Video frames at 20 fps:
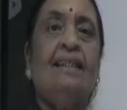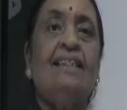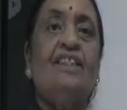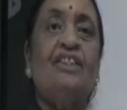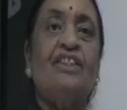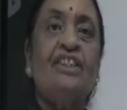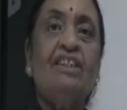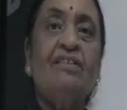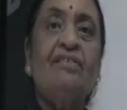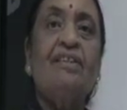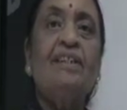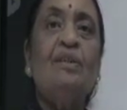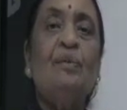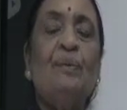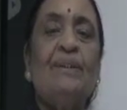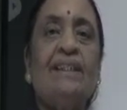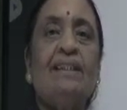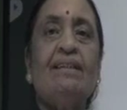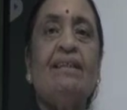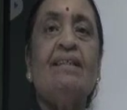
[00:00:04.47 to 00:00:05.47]
children
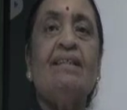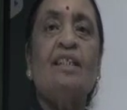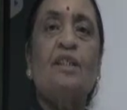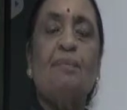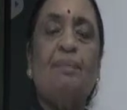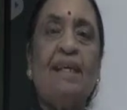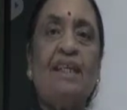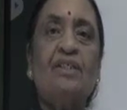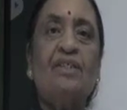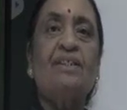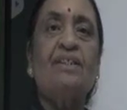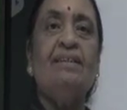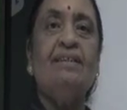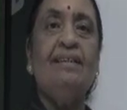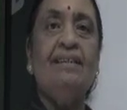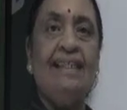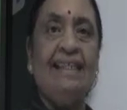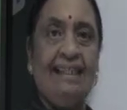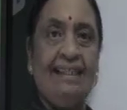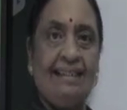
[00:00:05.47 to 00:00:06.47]
with special
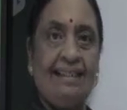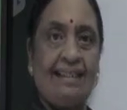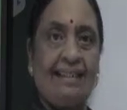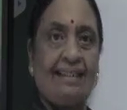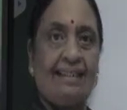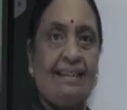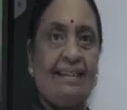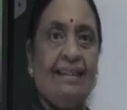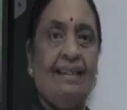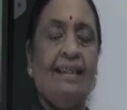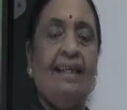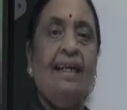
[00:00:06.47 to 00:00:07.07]
needs.